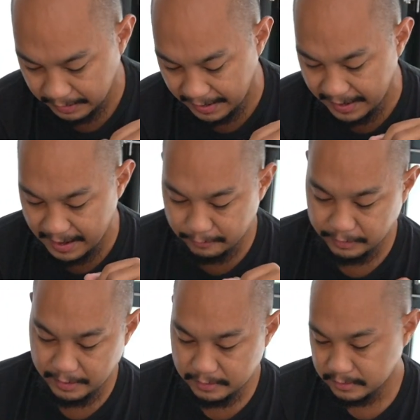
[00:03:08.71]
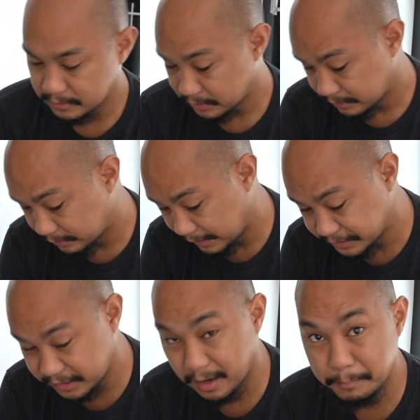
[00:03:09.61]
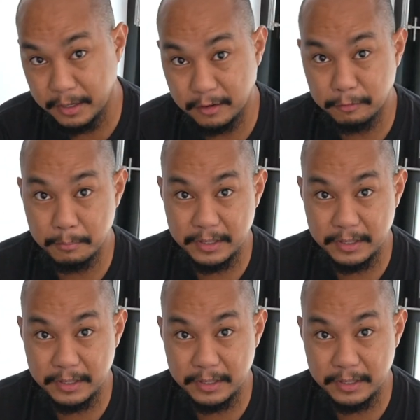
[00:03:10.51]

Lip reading: I have a nice cup here from